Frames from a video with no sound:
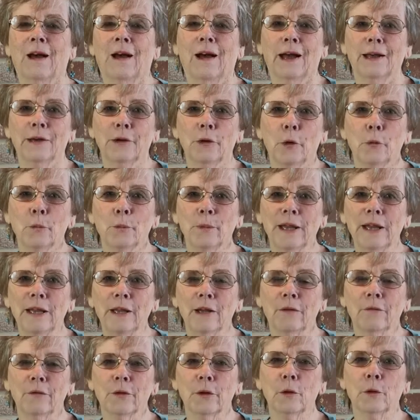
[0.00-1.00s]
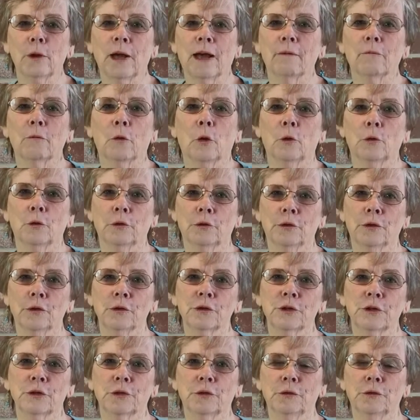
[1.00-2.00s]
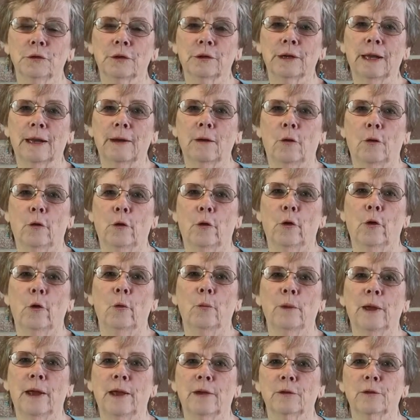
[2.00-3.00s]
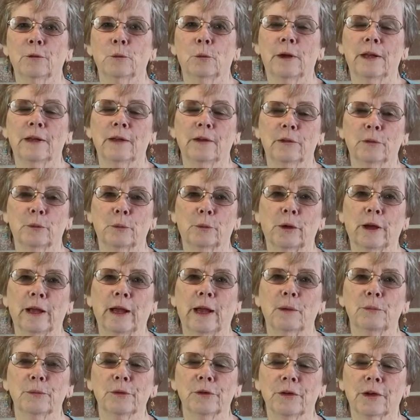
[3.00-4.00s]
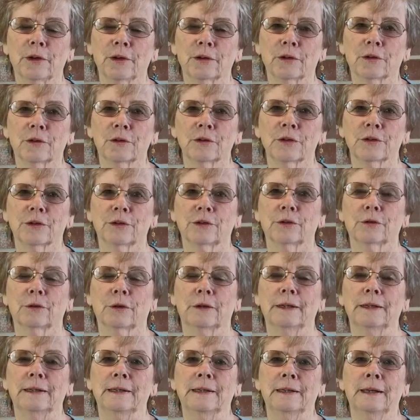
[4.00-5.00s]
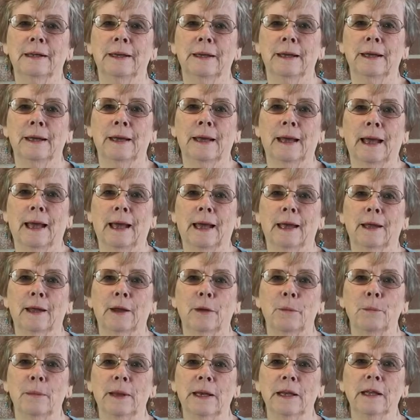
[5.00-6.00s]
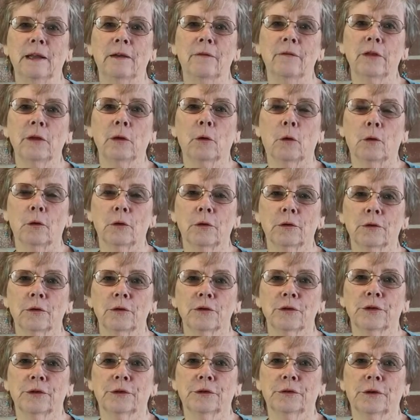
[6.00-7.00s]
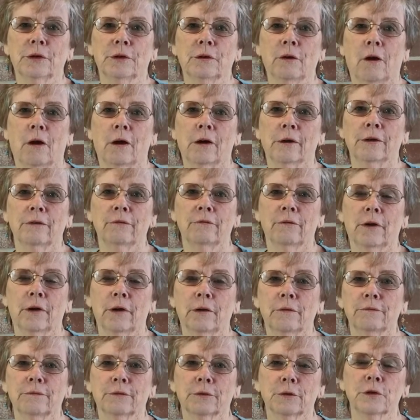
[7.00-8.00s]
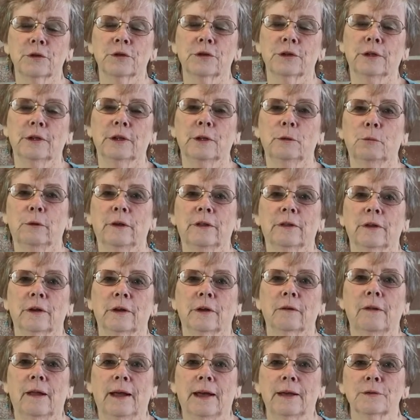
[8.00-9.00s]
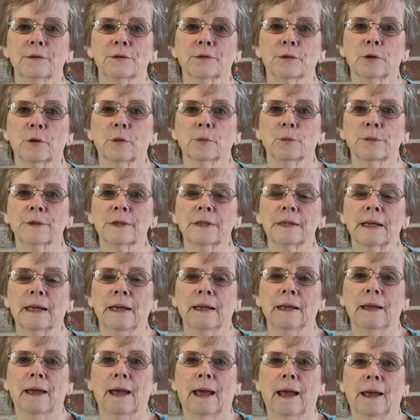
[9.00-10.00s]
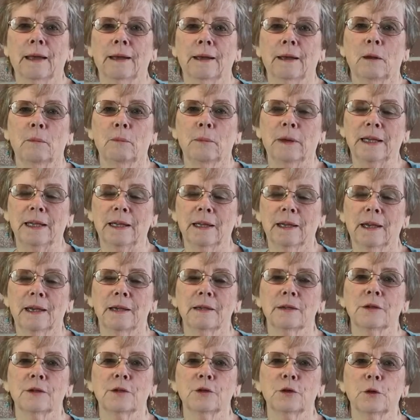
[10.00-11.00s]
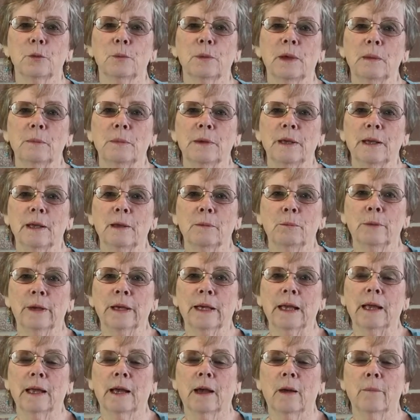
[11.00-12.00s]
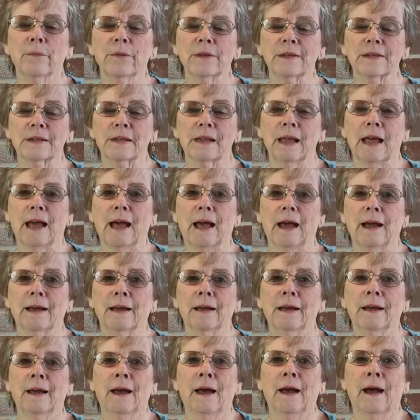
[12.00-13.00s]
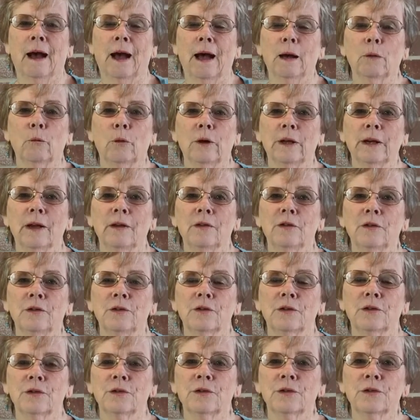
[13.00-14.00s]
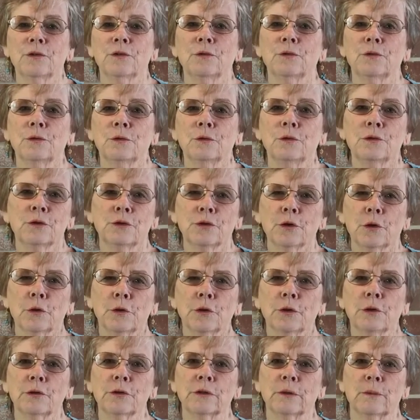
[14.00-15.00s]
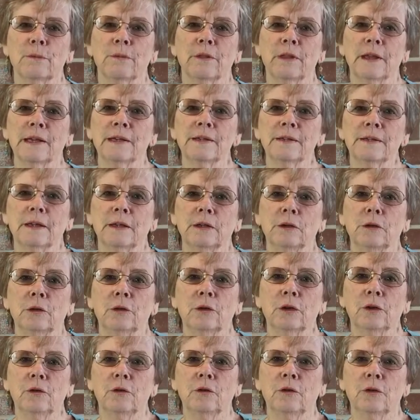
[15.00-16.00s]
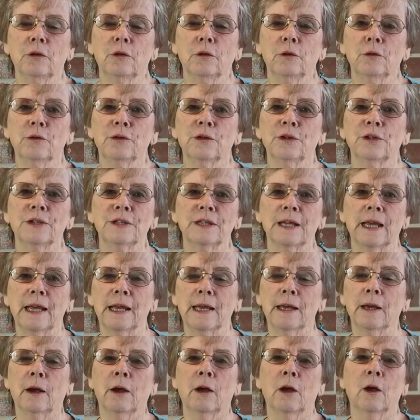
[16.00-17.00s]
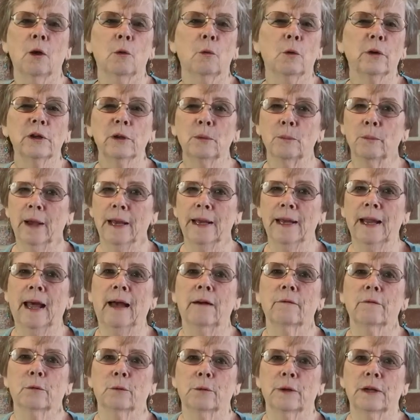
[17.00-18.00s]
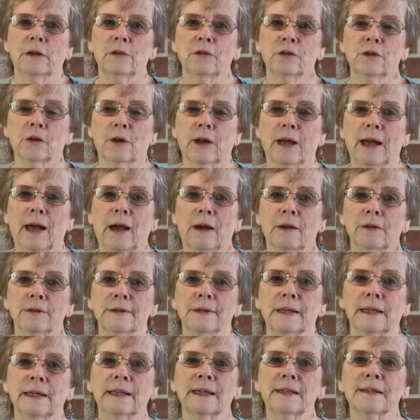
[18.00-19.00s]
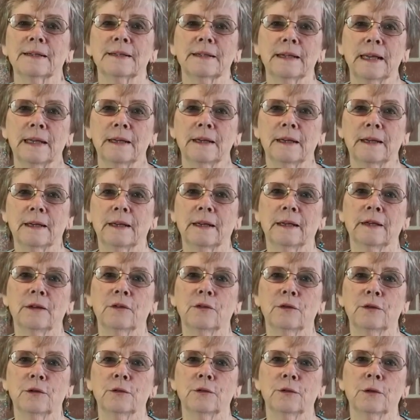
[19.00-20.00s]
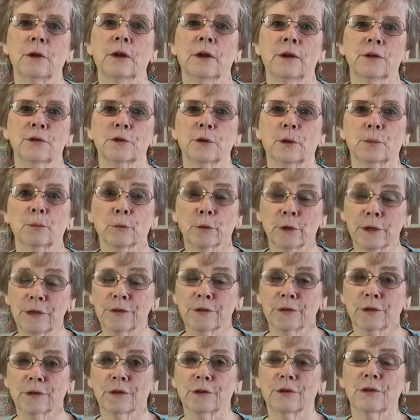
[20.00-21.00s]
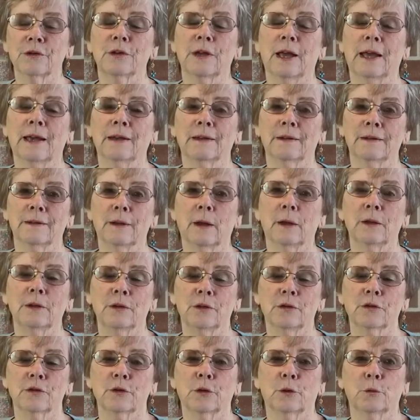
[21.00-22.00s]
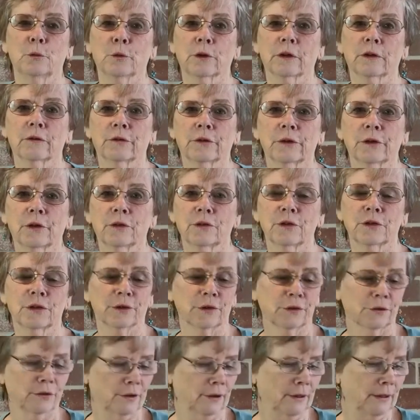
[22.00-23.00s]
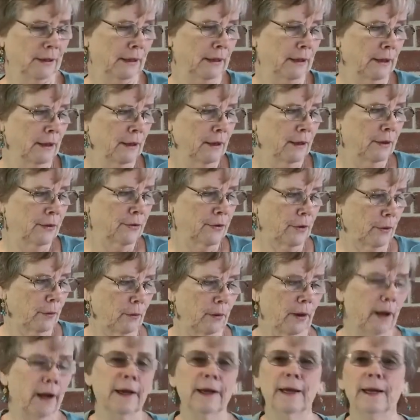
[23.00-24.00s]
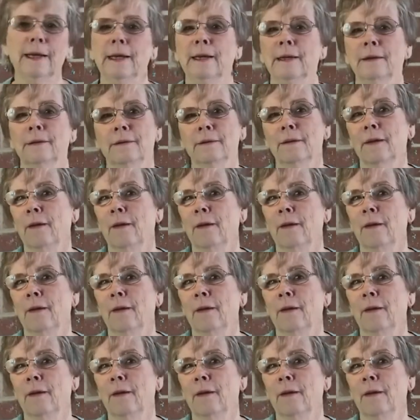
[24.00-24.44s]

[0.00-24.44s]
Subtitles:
I know many of you have older children at home as well as perhaps younger children, and many of the older children are involved virtually with their classrooms, and in many cases you may be picking up the slack. I wanted to just show you some things that you could do to take what you might have around your house and extend it into some research and additional work for your children. So I